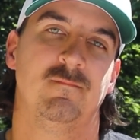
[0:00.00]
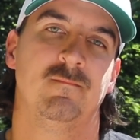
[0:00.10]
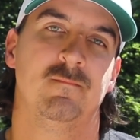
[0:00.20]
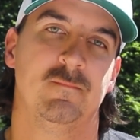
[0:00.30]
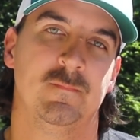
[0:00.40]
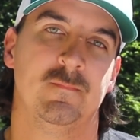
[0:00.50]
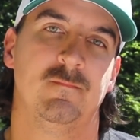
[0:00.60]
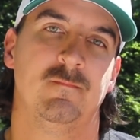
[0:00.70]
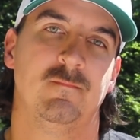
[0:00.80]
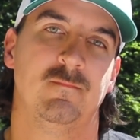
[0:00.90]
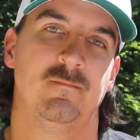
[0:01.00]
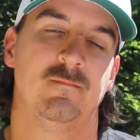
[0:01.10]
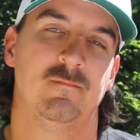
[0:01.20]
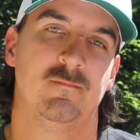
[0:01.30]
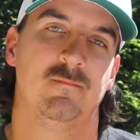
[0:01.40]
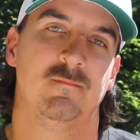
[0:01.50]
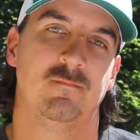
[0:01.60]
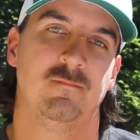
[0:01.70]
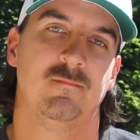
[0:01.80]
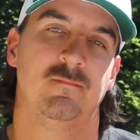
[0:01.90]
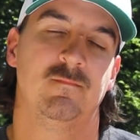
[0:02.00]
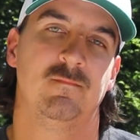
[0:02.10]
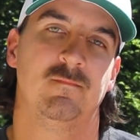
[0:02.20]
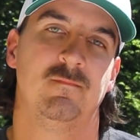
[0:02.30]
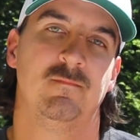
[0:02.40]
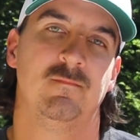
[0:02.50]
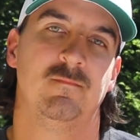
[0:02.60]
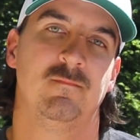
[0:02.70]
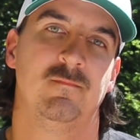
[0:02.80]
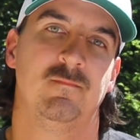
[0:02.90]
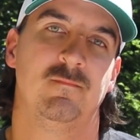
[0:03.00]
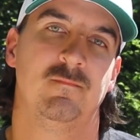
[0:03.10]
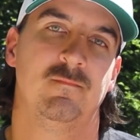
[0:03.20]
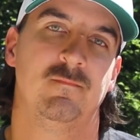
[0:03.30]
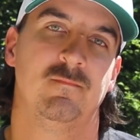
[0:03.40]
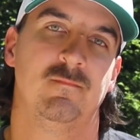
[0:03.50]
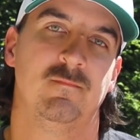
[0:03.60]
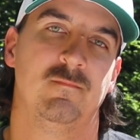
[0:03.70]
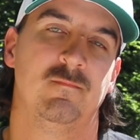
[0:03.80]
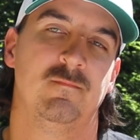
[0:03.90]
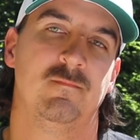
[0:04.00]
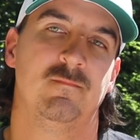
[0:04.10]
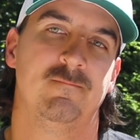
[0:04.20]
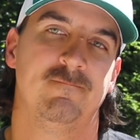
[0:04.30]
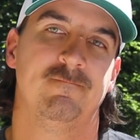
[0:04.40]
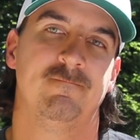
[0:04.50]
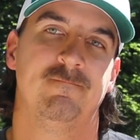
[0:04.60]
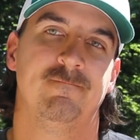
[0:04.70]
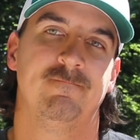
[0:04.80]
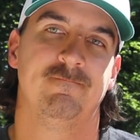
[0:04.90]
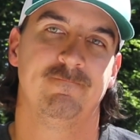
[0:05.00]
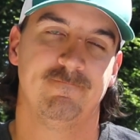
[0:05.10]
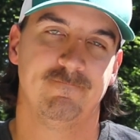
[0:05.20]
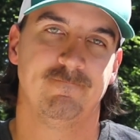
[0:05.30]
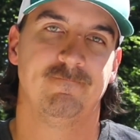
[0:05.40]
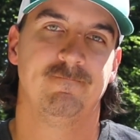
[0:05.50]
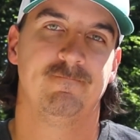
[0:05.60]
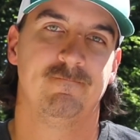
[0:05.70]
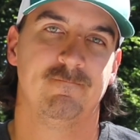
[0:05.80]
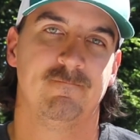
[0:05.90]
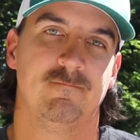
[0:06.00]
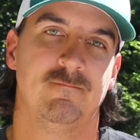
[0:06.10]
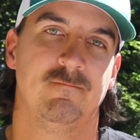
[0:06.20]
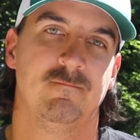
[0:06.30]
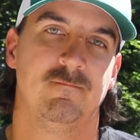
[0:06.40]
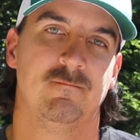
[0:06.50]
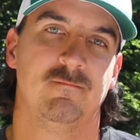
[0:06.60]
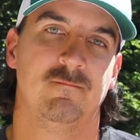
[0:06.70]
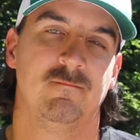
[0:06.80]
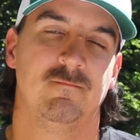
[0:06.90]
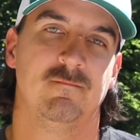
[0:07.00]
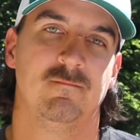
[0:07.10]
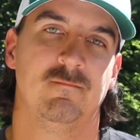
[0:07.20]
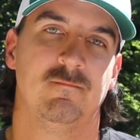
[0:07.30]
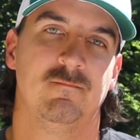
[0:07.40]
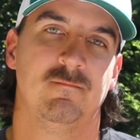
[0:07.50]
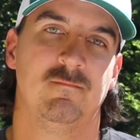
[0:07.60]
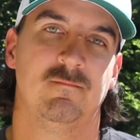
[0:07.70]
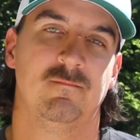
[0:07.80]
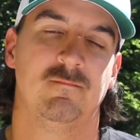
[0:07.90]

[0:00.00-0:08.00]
(silent)